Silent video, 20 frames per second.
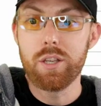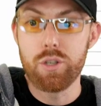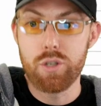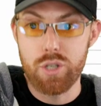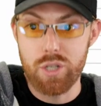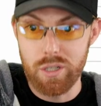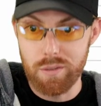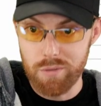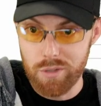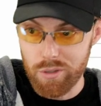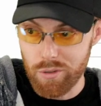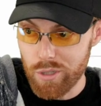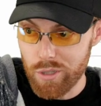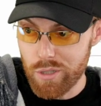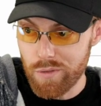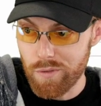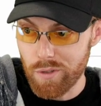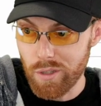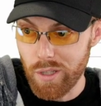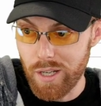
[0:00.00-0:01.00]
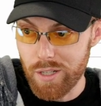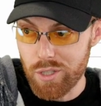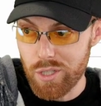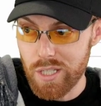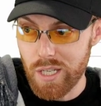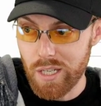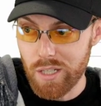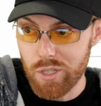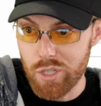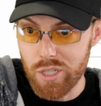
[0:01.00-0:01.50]
You should have searched for
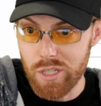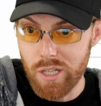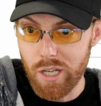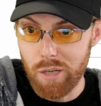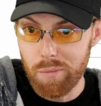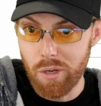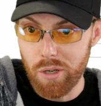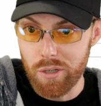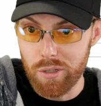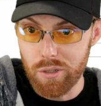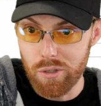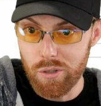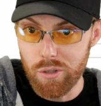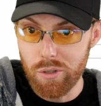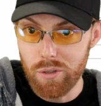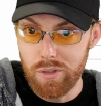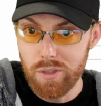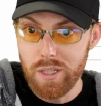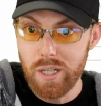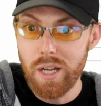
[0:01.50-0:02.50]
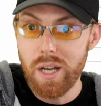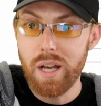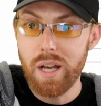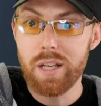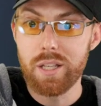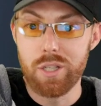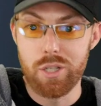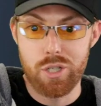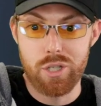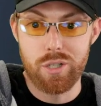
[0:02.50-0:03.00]
Logitech G Hub on Google.
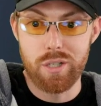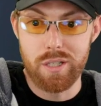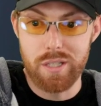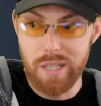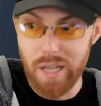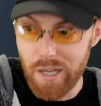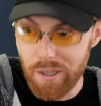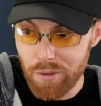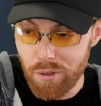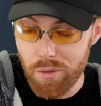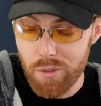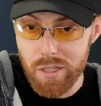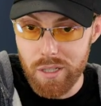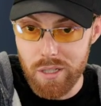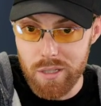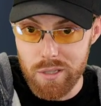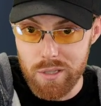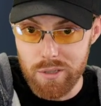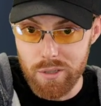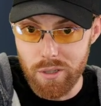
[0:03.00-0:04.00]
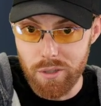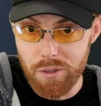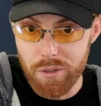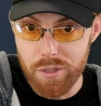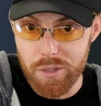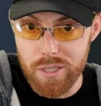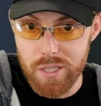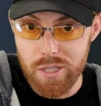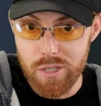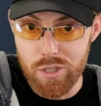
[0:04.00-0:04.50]
You should have downloaded and
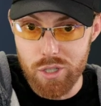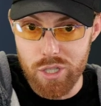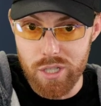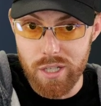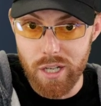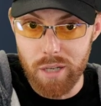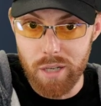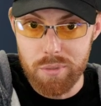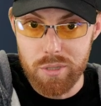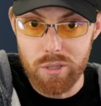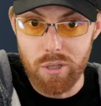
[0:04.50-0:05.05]
installed the G Hub